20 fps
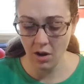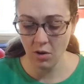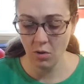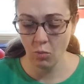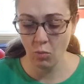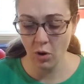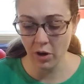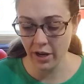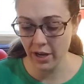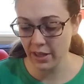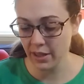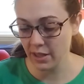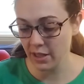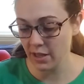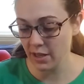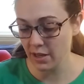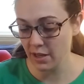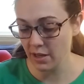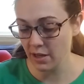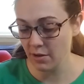working
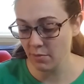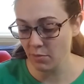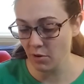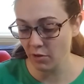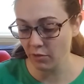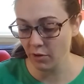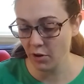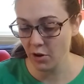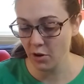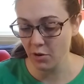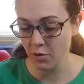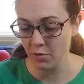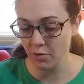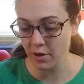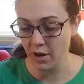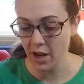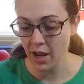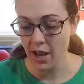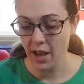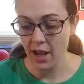the maroon,
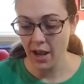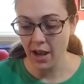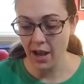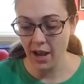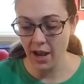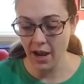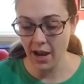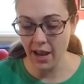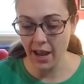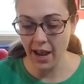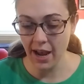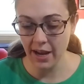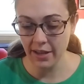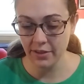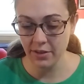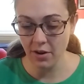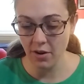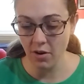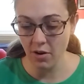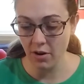I had
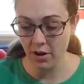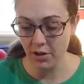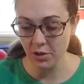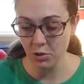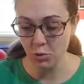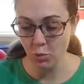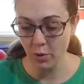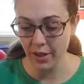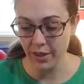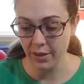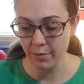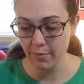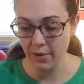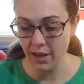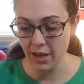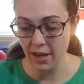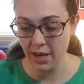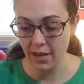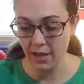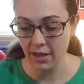the orange with
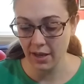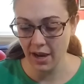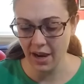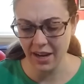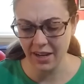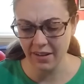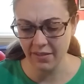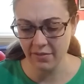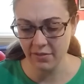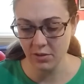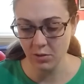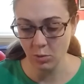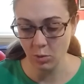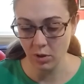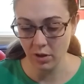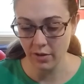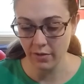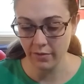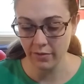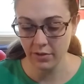me, kind of, sort
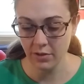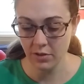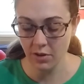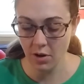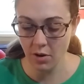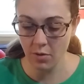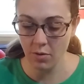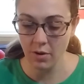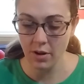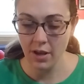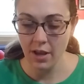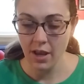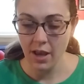of. So